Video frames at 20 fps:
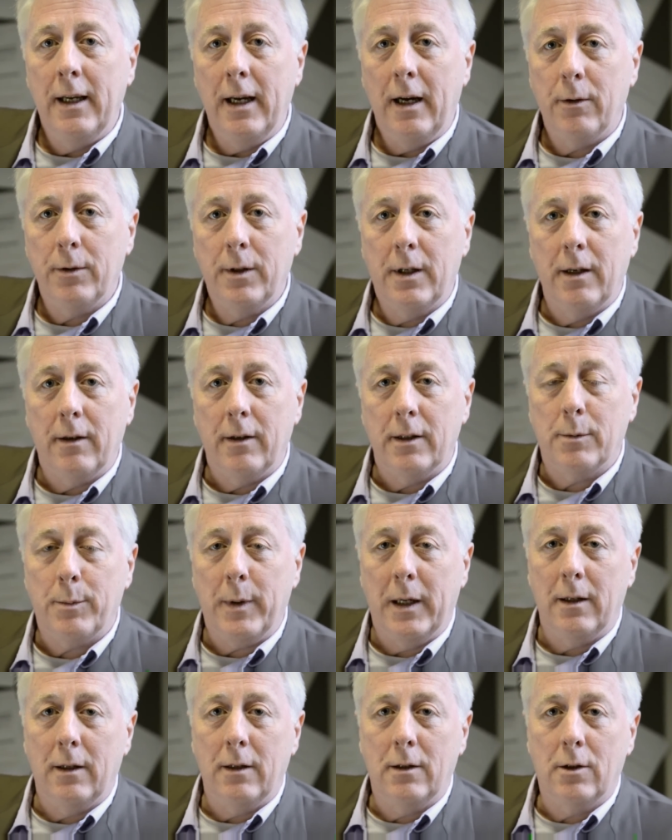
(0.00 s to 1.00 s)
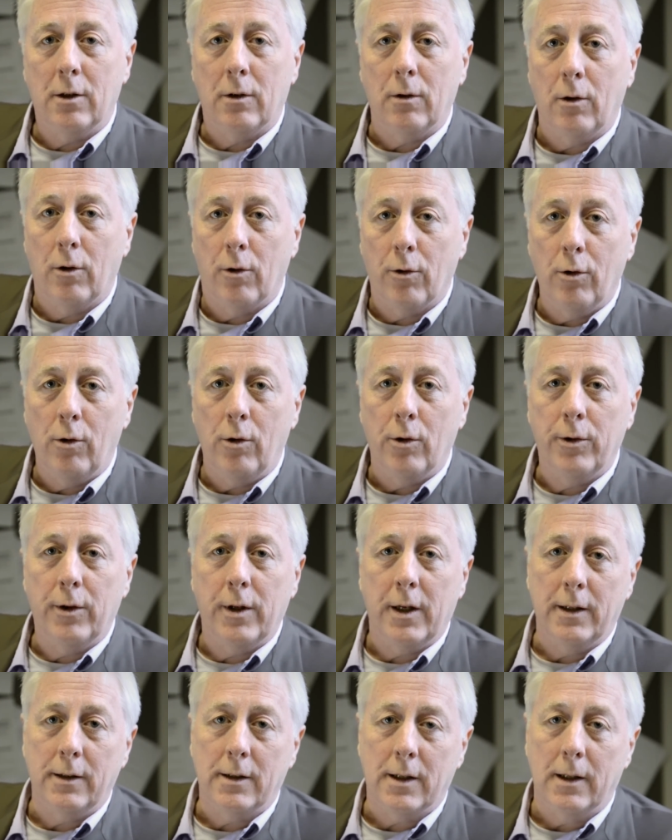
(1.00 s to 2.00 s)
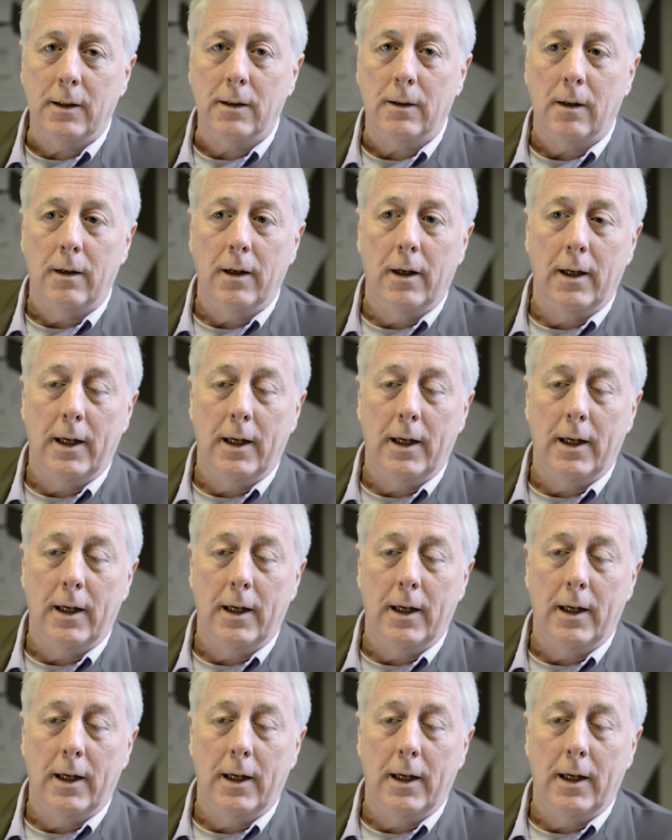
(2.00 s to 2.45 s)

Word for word: healthcare expenditure growth has, has,